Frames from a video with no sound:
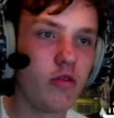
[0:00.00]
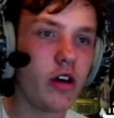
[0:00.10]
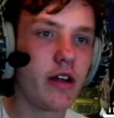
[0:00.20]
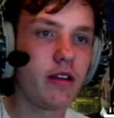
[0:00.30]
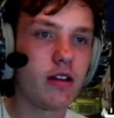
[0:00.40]

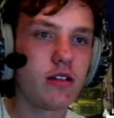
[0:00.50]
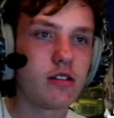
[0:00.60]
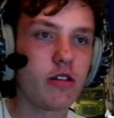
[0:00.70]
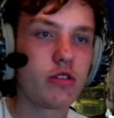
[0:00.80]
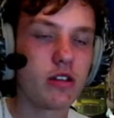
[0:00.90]
Right,
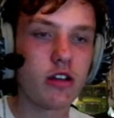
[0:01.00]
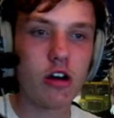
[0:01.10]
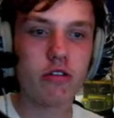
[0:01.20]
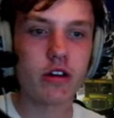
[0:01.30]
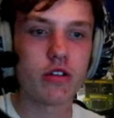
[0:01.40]
so
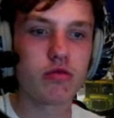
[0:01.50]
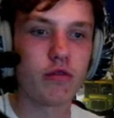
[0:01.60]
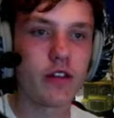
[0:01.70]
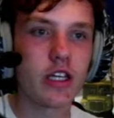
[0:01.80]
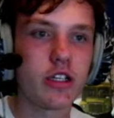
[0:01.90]
scenarios
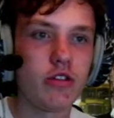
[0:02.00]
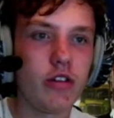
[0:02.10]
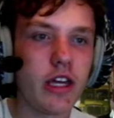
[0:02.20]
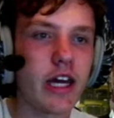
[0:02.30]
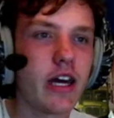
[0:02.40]
with this,
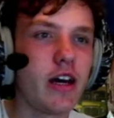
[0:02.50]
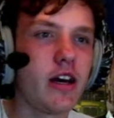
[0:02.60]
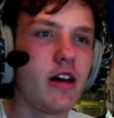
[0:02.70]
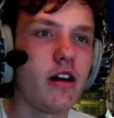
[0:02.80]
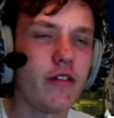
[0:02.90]
you get,
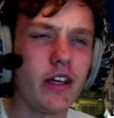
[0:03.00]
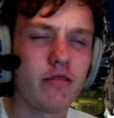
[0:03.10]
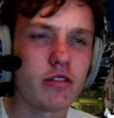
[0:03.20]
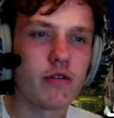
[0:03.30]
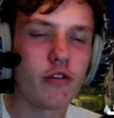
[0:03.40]
I think
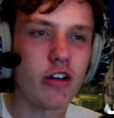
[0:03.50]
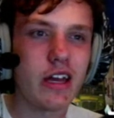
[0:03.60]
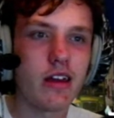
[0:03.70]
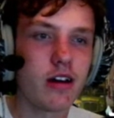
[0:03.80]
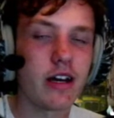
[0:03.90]
it was
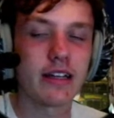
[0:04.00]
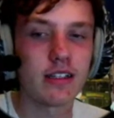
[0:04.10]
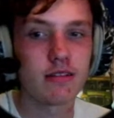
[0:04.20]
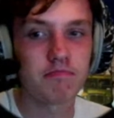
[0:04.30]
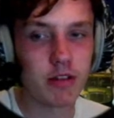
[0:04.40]
3. I
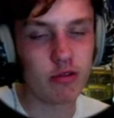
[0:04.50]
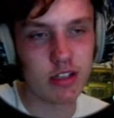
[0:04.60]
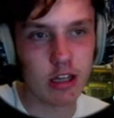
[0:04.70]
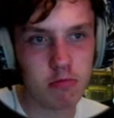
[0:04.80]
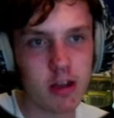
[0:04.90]
had a little
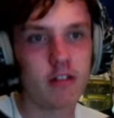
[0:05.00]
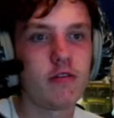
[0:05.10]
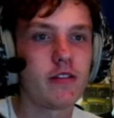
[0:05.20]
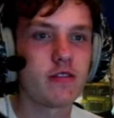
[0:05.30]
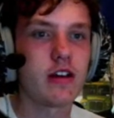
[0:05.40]
sneak peek
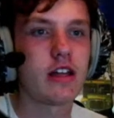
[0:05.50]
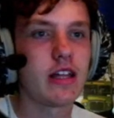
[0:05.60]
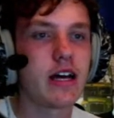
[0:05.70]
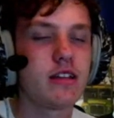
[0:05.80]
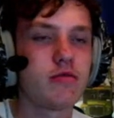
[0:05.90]
with
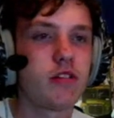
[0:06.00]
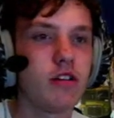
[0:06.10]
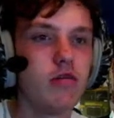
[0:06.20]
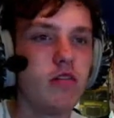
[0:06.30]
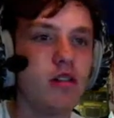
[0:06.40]
that as
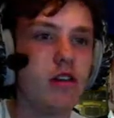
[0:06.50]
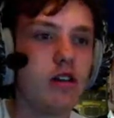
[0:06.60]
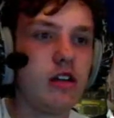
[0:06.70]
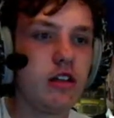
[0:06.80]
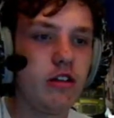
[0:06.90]
well.
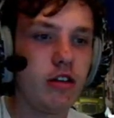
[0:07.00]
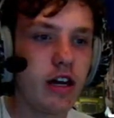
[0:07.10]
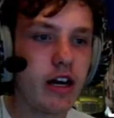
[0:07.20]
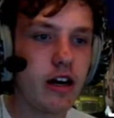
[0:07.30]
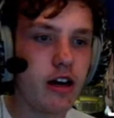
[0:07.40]
You
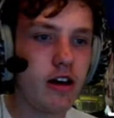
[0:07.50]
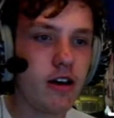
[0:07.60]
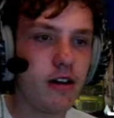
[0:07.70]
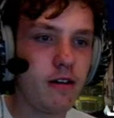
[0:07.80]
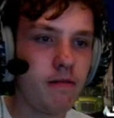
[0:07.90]
get
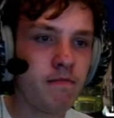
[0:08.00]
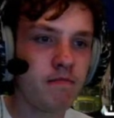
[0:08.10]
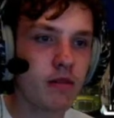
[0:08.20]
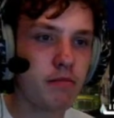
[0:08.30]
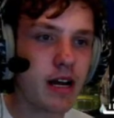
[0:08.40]

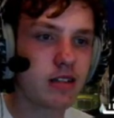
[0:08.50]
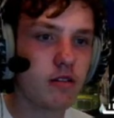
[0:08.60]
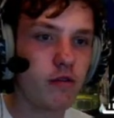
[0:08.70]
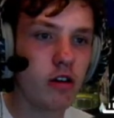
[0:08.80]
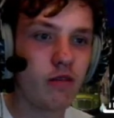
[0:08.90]
back
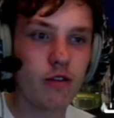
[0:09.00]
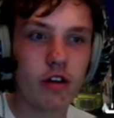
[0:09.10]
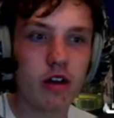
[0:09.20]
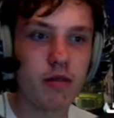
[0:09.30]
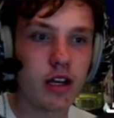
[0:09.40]
to front,
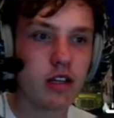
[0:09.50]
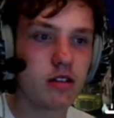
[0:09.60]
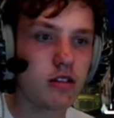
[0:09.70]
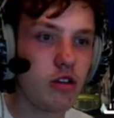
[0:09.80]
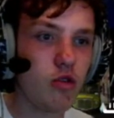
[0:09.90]
30
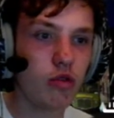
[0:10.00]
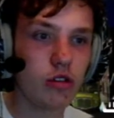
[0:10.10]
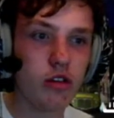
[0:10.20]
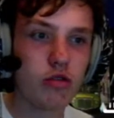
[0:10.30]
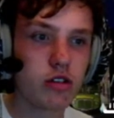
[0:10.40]
minutes, New
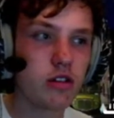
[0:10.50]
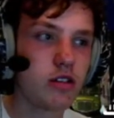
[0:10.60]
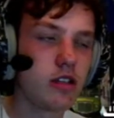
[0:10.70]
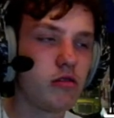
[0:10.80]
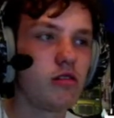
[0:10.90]
York
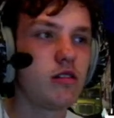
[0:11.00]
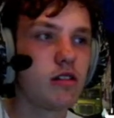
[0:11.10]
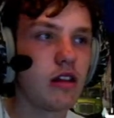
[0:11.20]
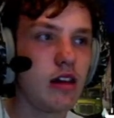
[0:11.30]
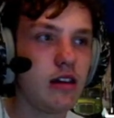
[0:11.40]
Nuisance. This
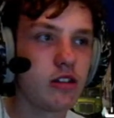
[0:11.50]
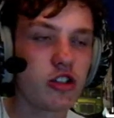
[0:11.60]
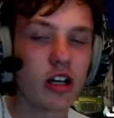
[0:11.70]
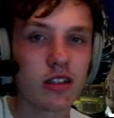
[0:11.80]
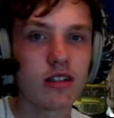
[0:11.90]
was the
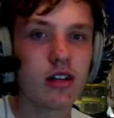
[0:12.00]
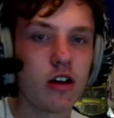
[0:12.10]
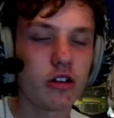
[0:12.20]
shunter.